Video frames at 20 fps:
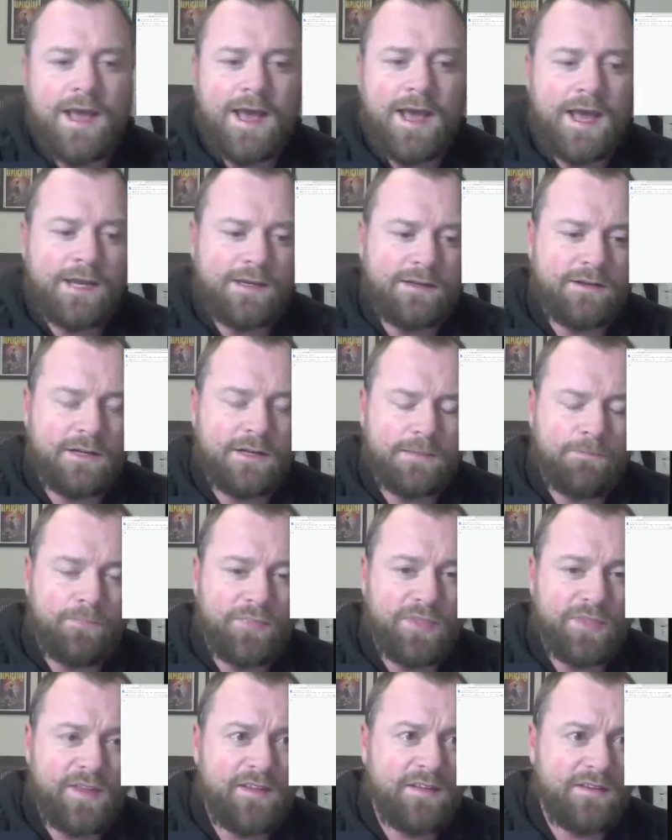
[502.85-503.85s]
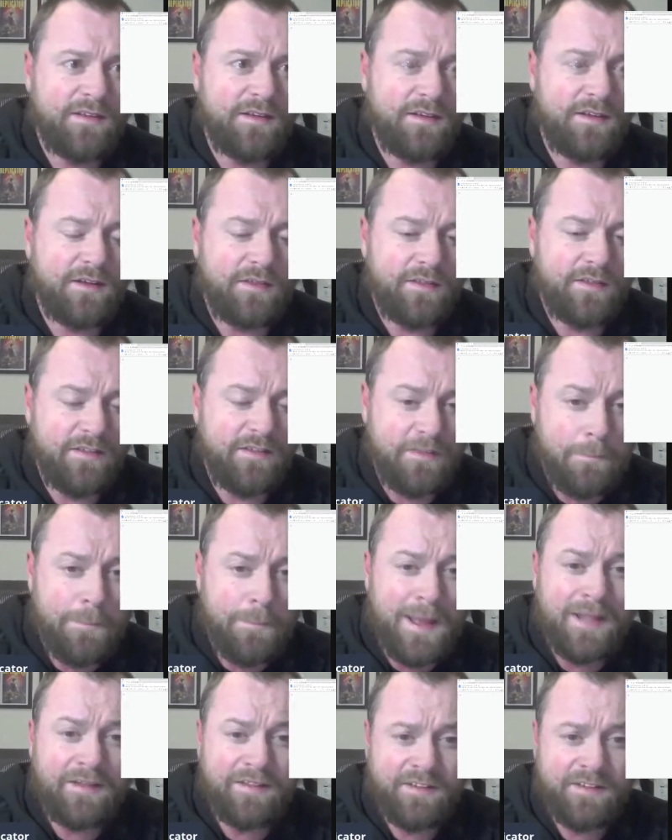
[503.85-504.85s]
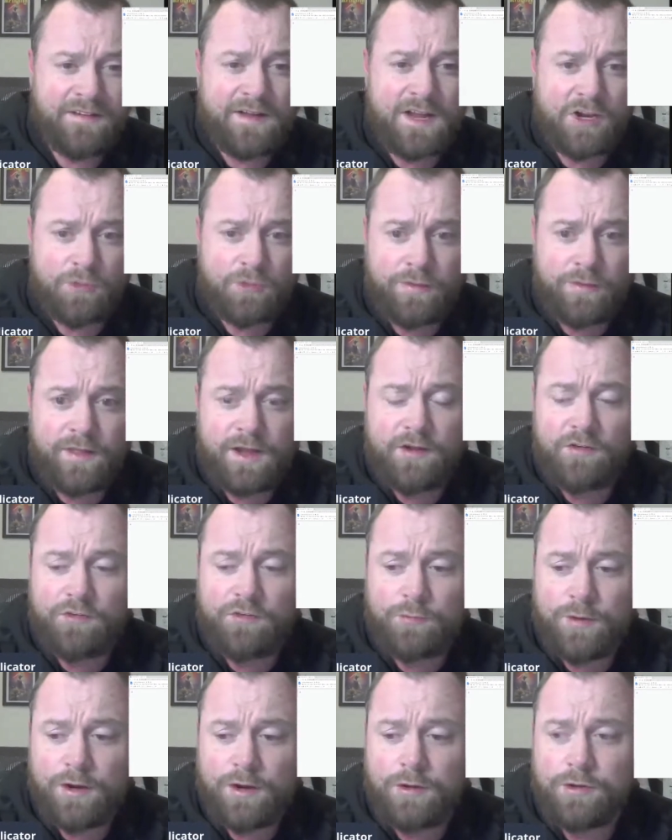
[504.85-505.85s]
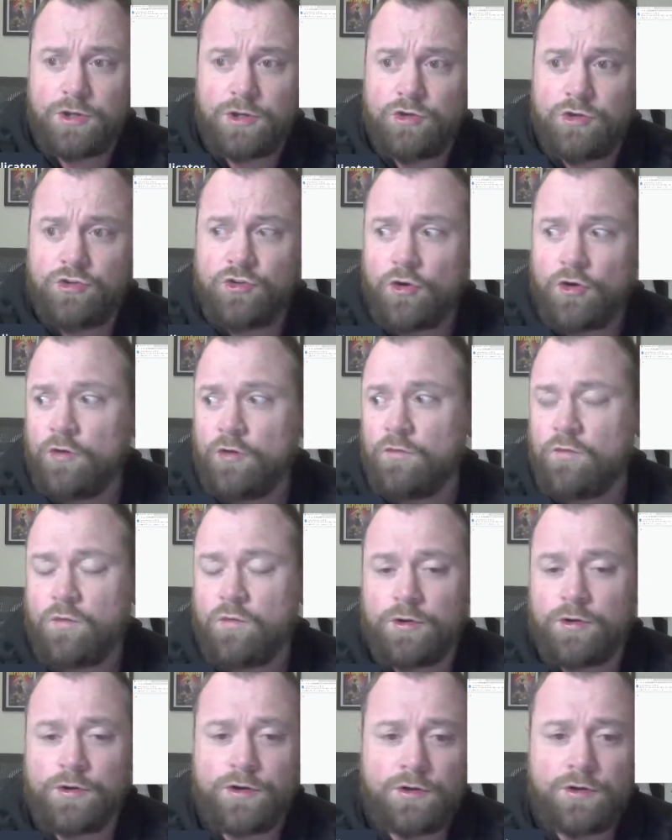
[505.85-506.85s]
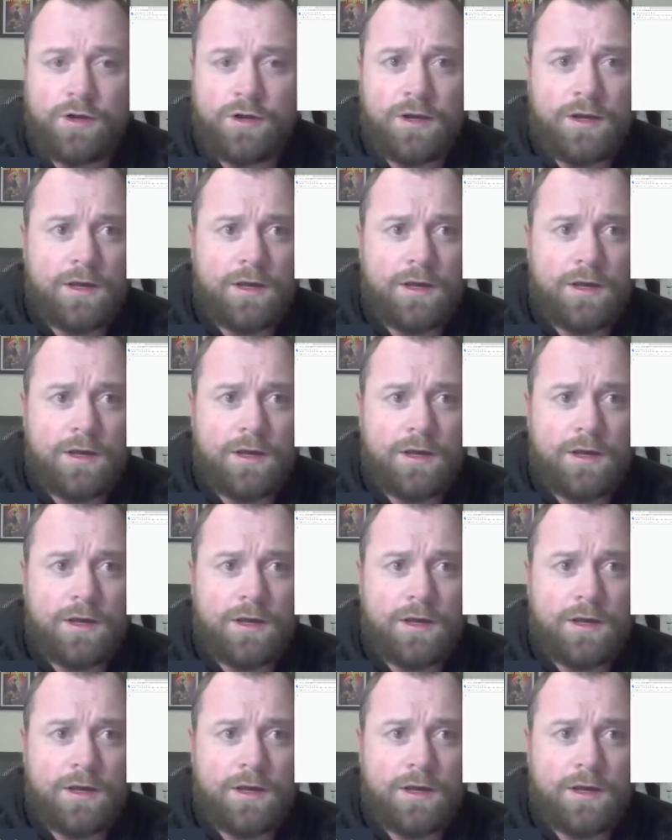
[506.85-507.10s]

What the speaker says: And there's a balancing act with that as well. You don't want to